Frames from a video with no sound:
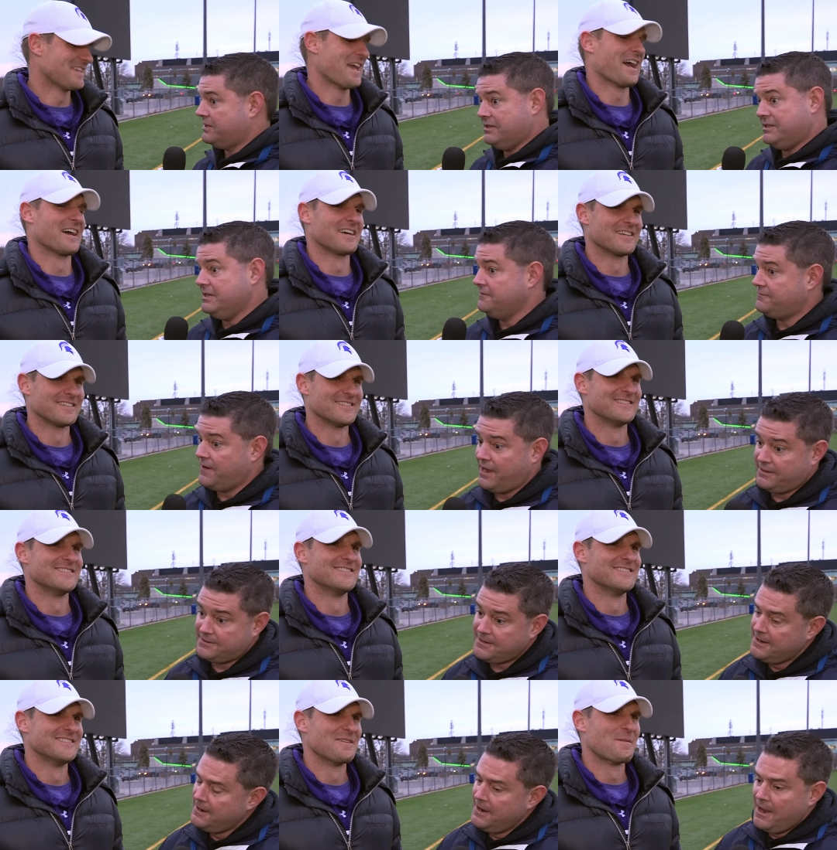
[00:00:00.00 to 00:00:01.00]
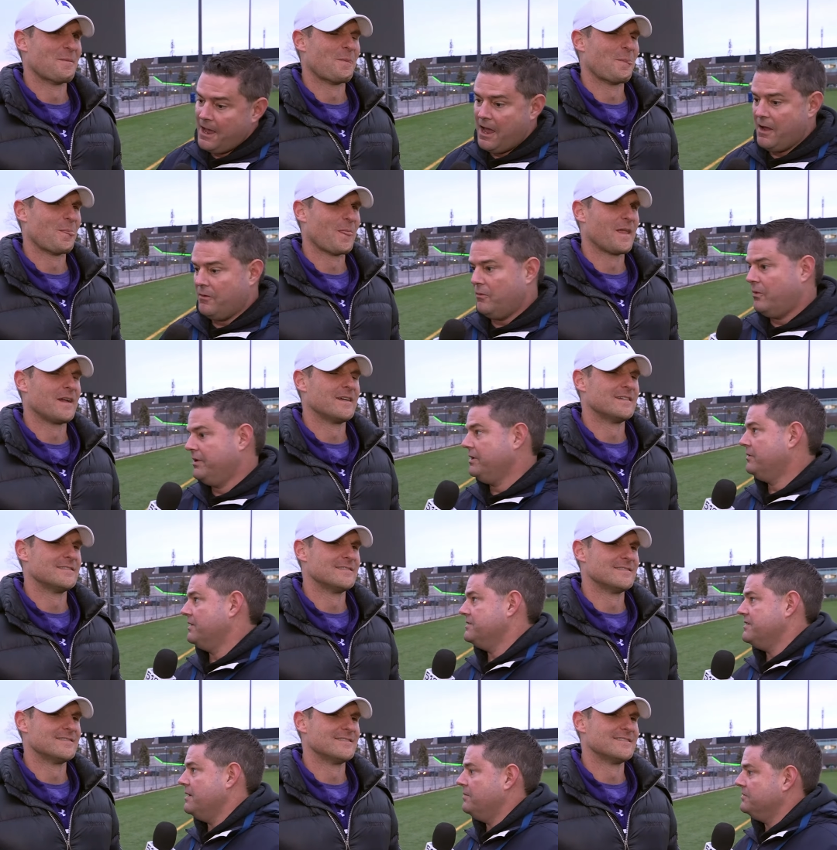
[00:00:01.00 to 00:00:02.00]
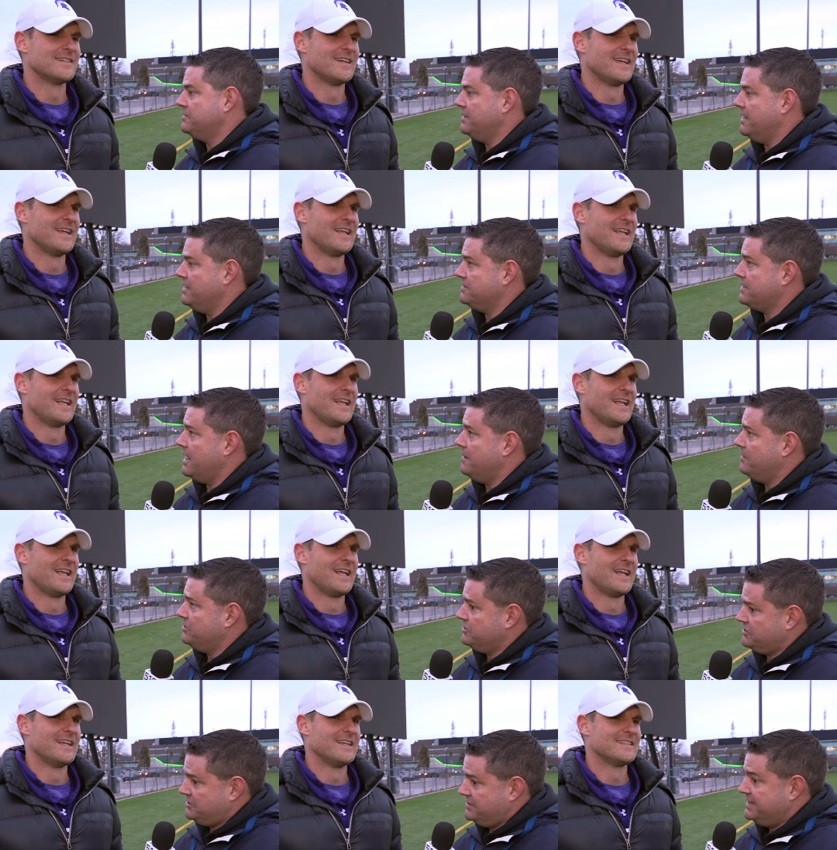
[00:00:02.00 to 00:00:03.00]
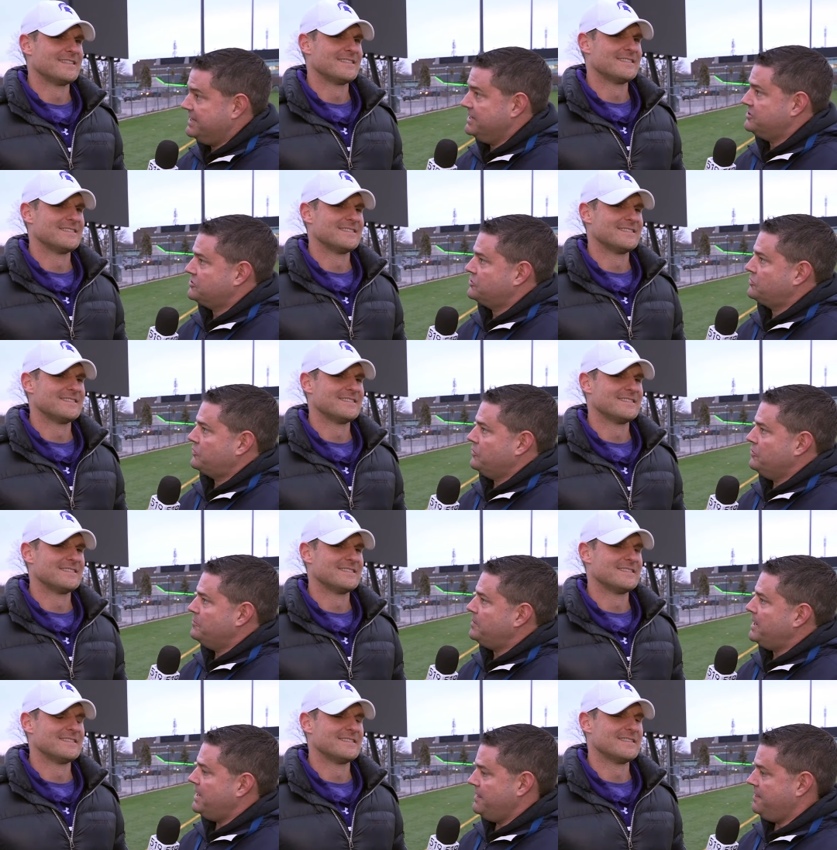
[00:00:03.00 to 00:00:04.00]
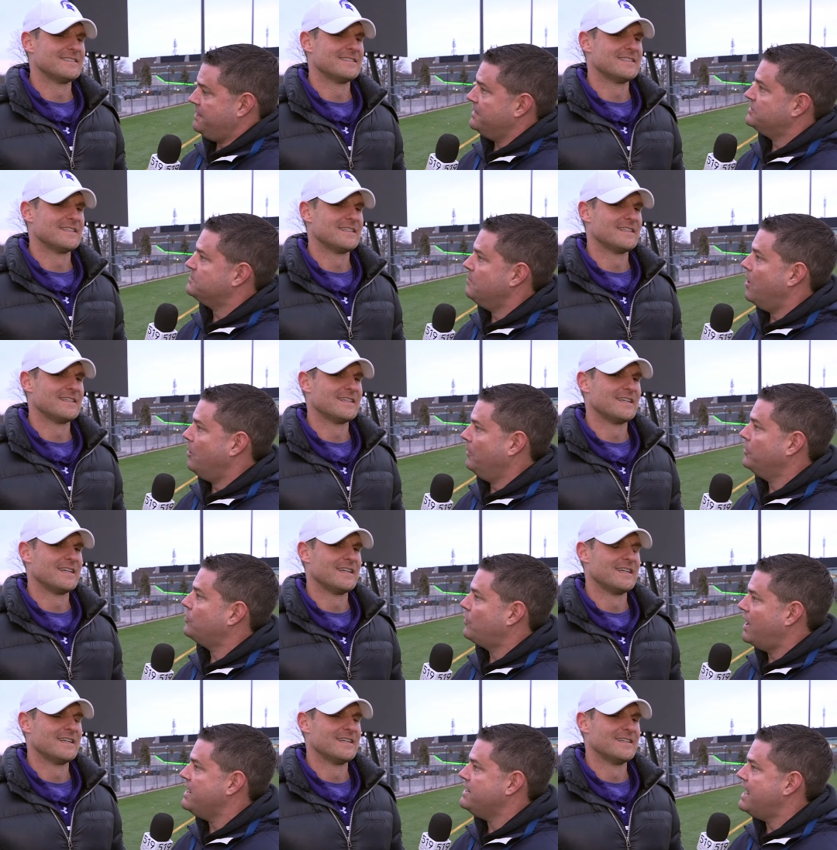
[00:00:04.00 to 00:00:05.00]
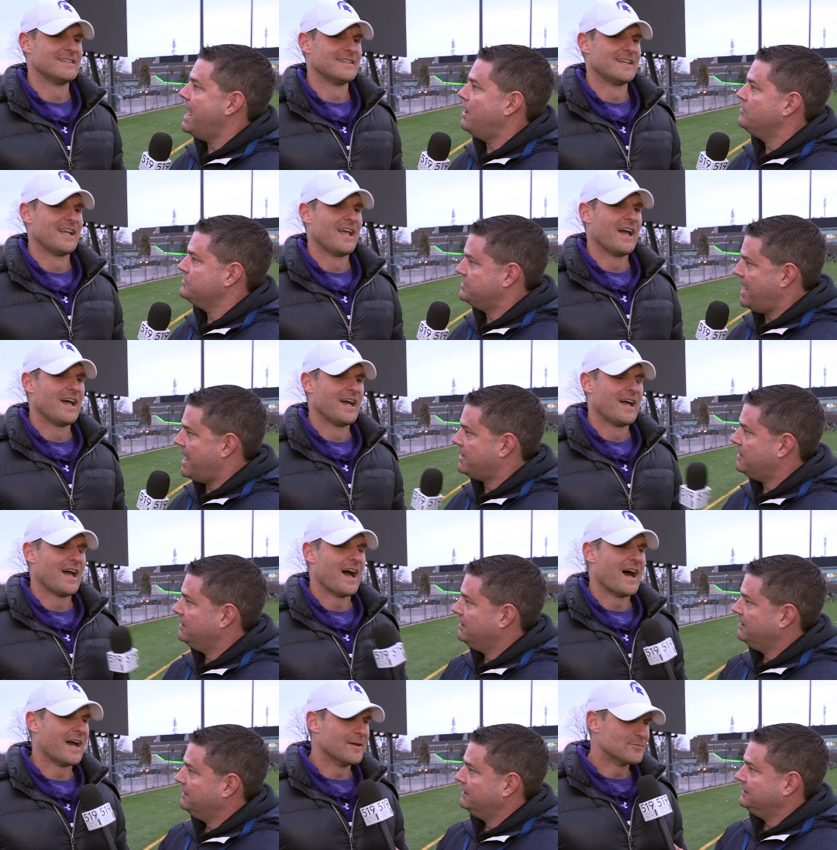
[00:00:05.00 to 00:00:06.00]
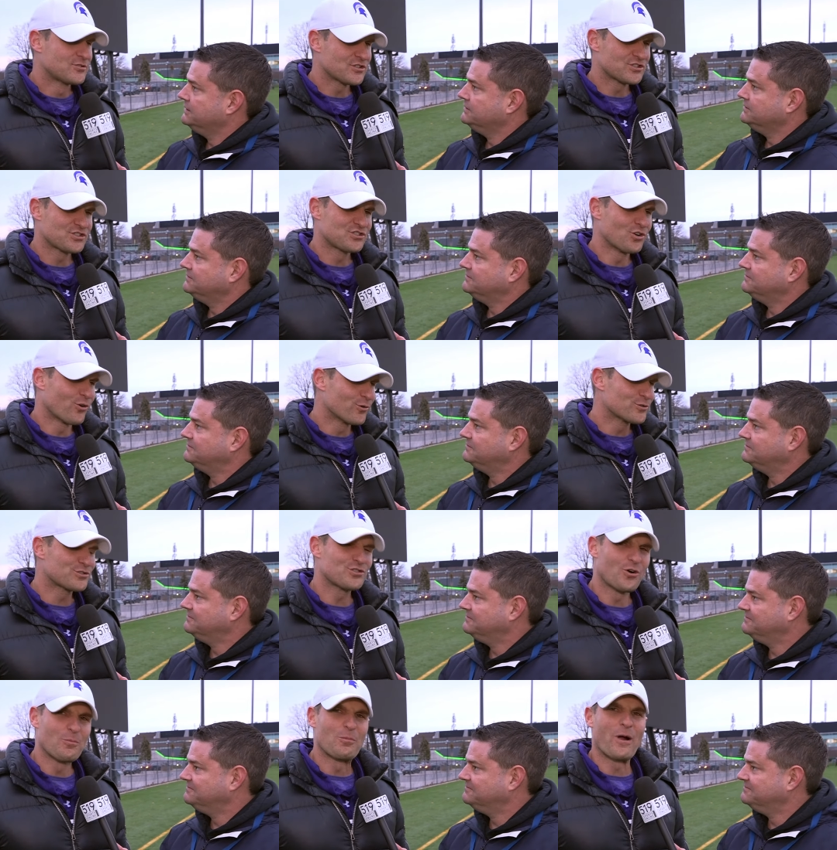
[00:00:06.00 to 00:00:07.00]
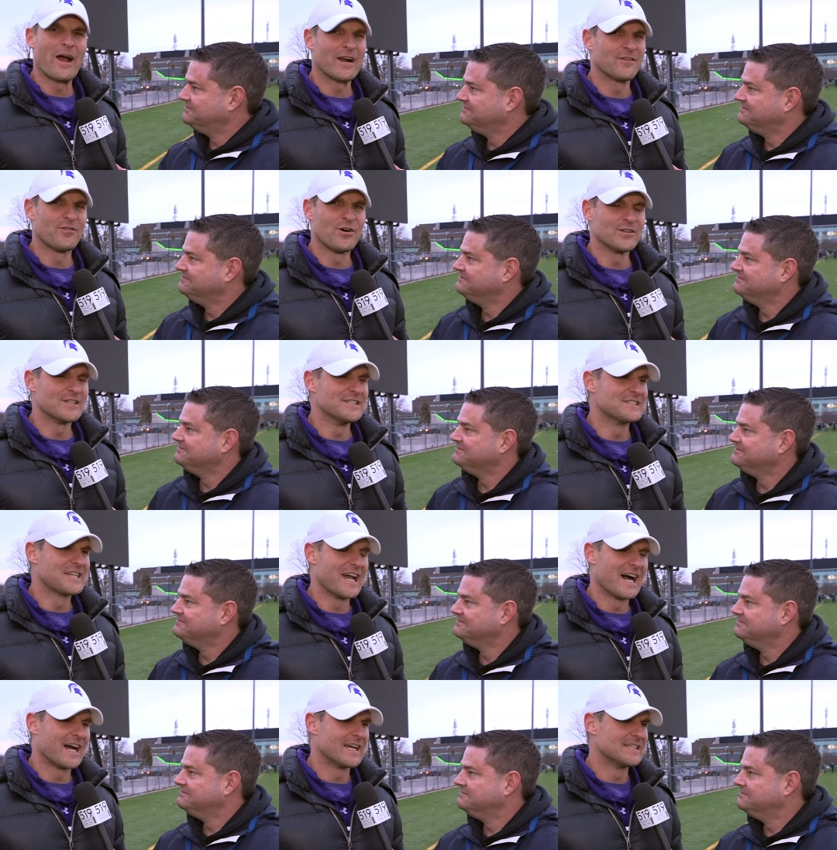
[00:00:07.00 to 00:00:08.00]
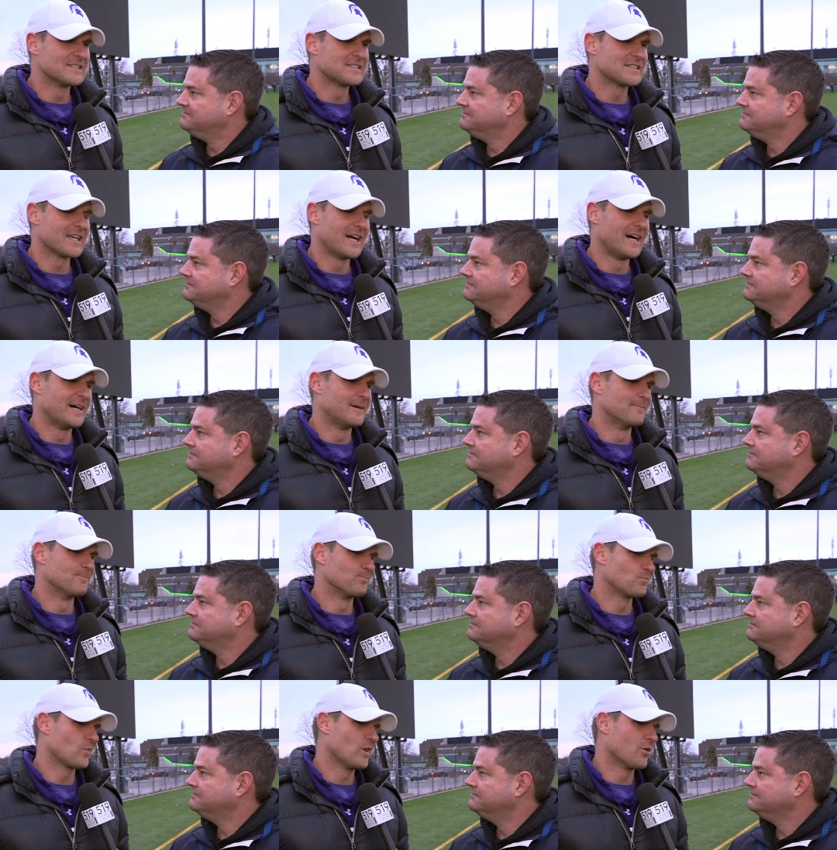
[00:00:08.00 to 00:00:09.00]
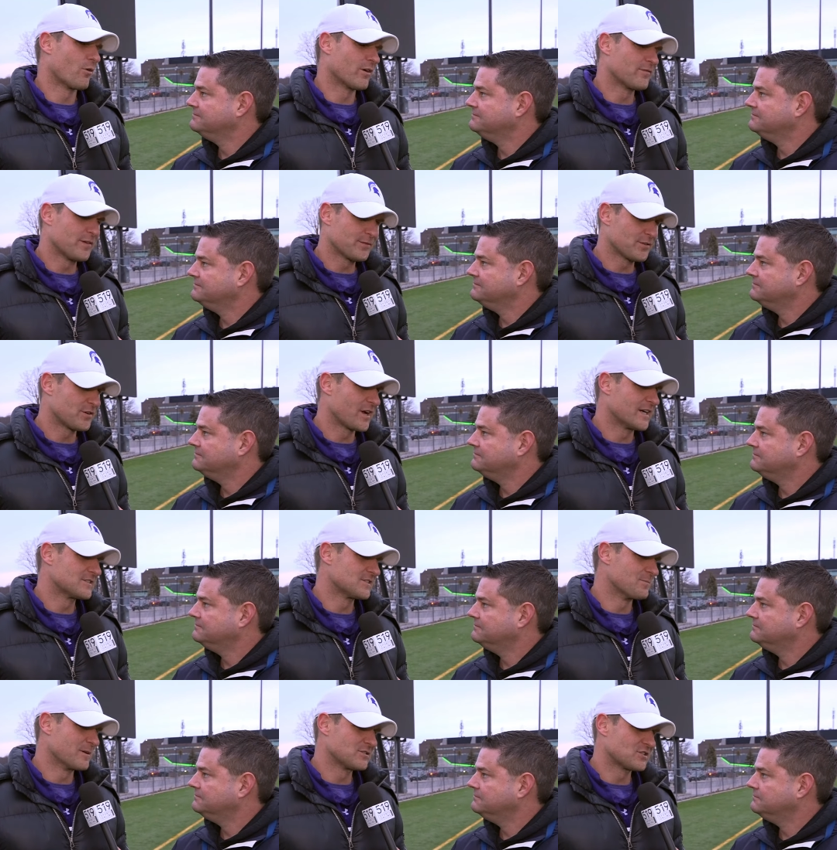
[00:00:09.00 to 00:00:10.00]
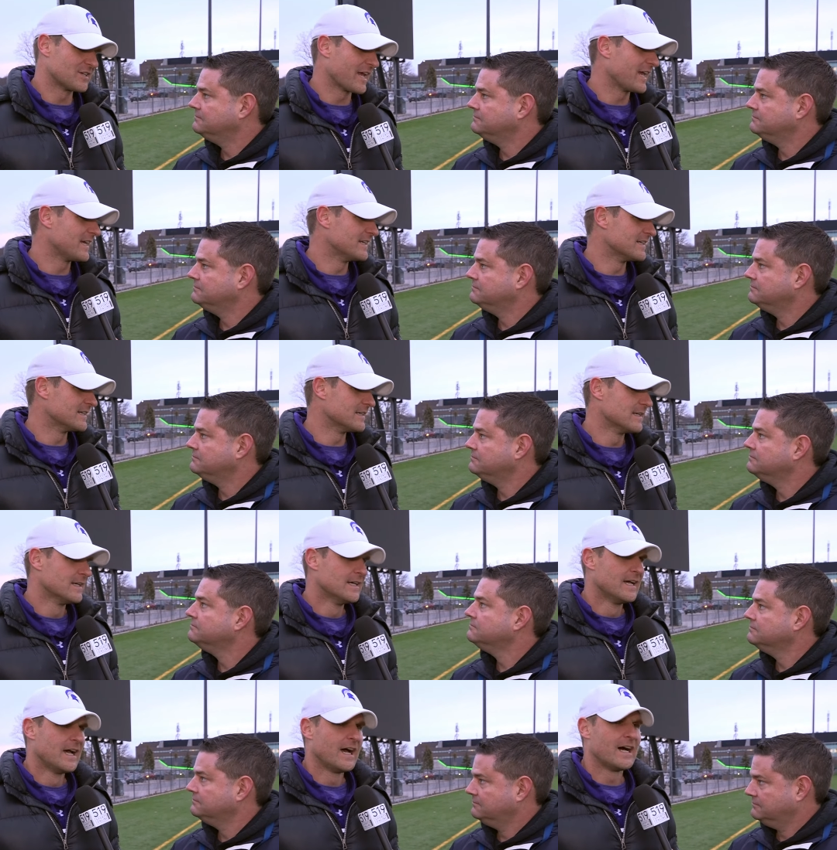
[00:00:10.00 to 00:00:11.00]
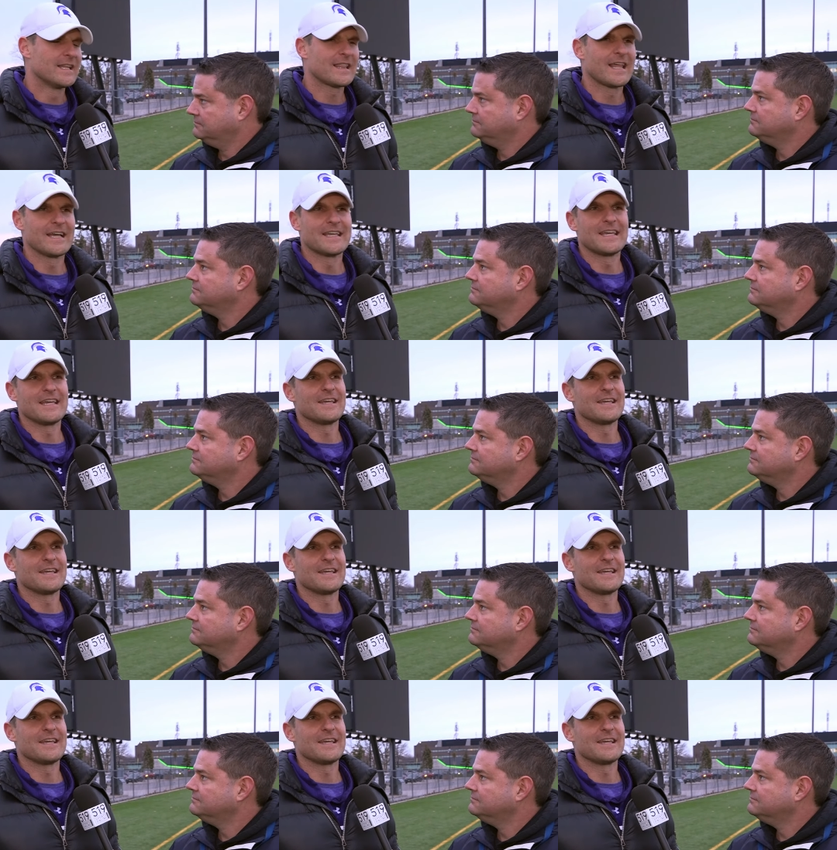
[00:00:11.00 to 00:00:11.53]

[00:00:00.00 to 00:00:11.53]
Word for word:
Speaker 1: the defense. What do you want to say about today's game and just this group in this moment right now, Zach?
Speaker 2: I am just so proud of all these guys. You know, our fifth-year guys, you mentioned Aiden. Like,